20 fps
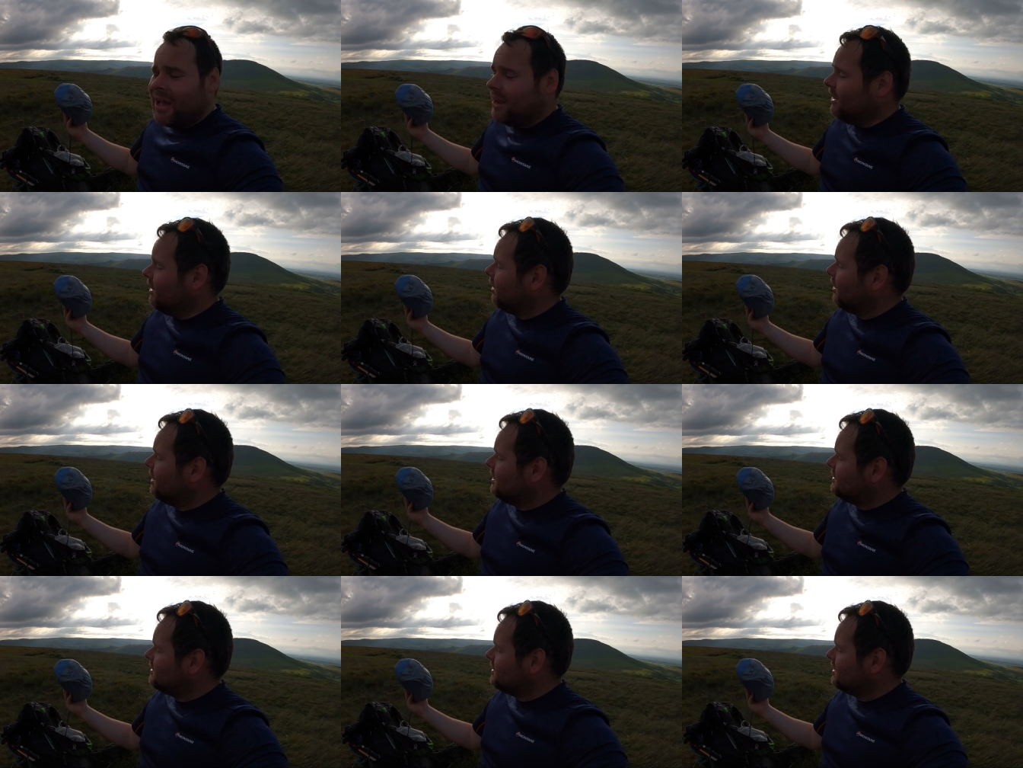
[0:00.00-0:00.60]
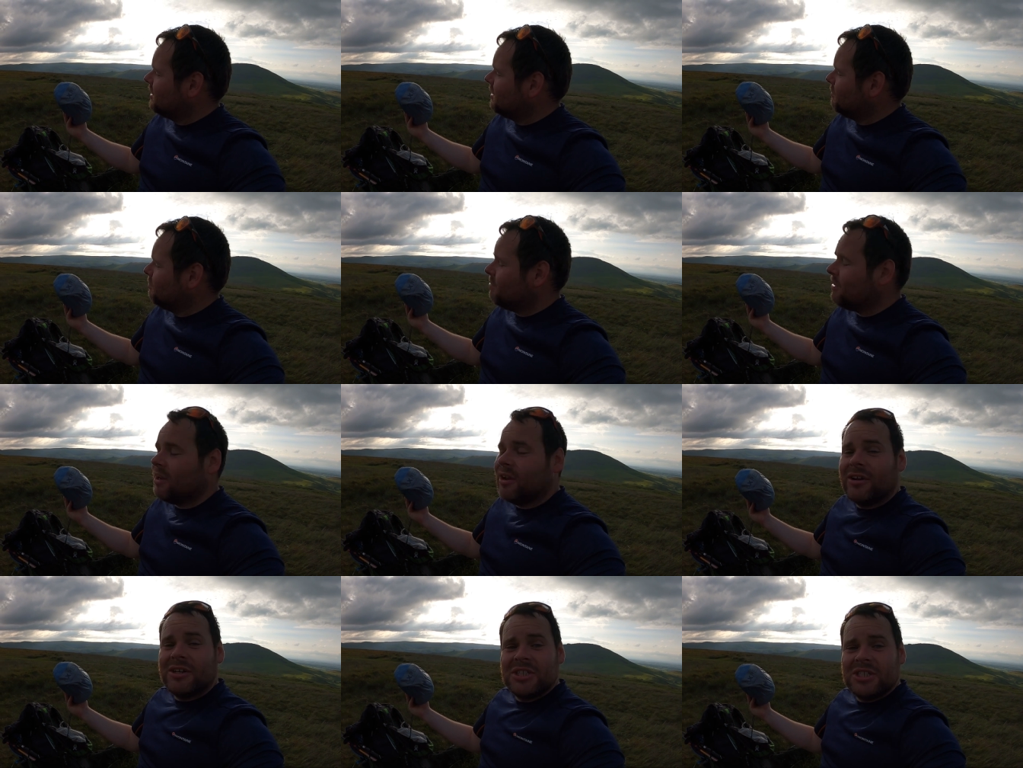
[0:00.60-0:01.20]
Mat Light
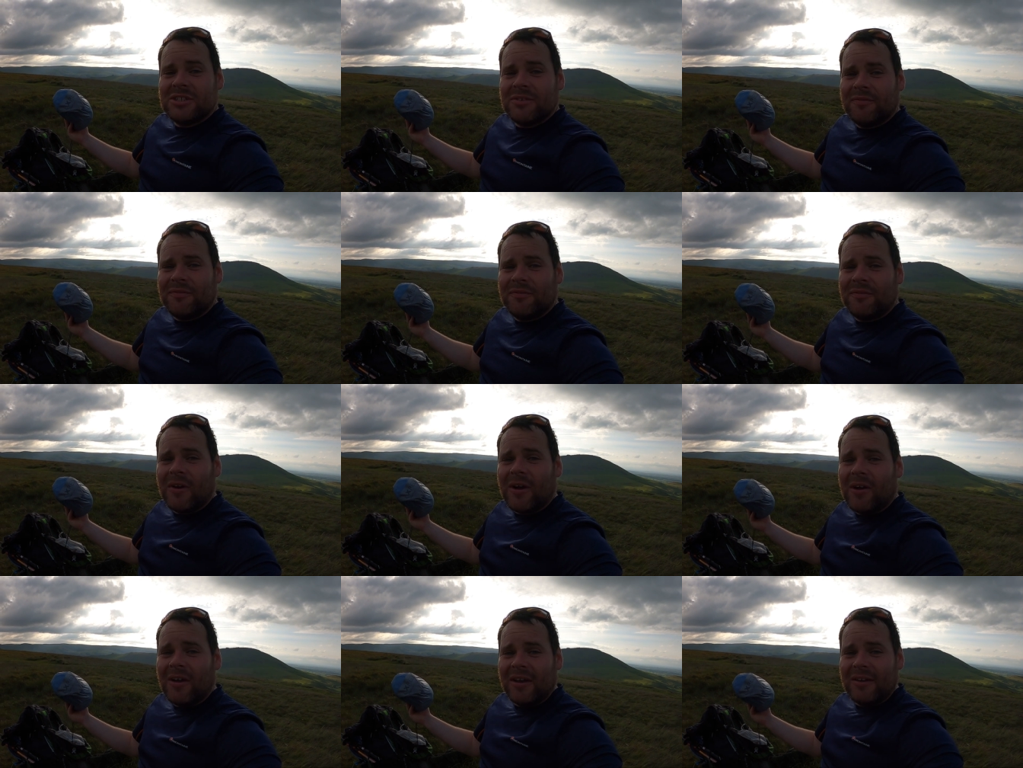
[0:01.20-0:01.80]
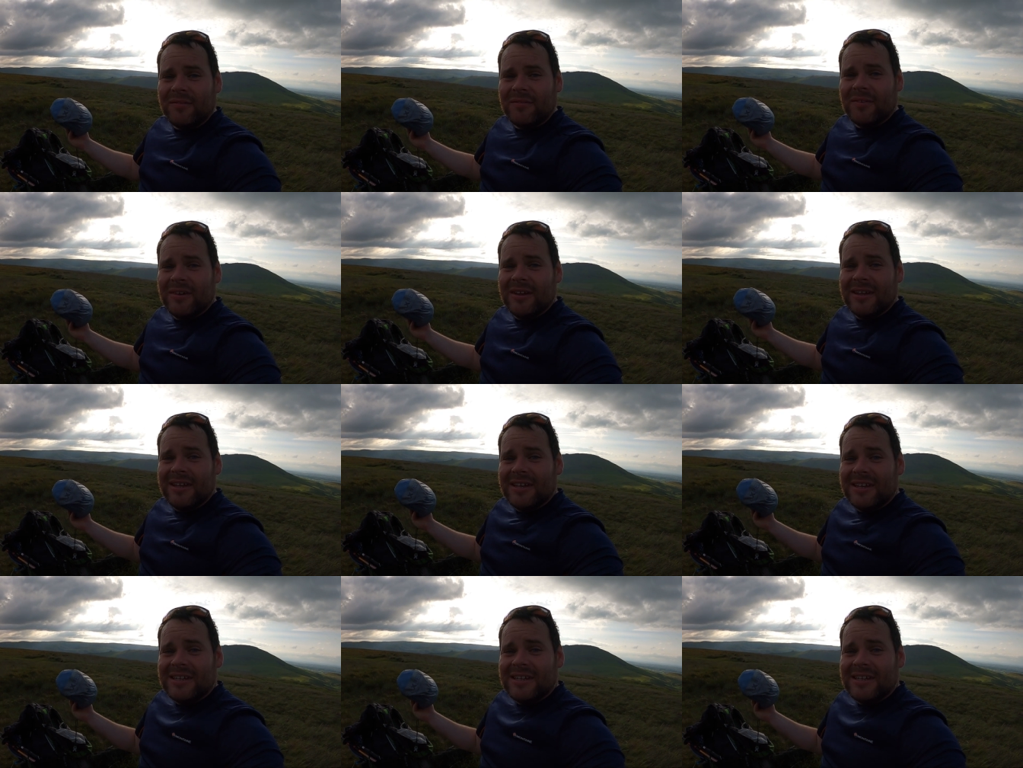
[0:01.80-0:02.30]
Plus 5.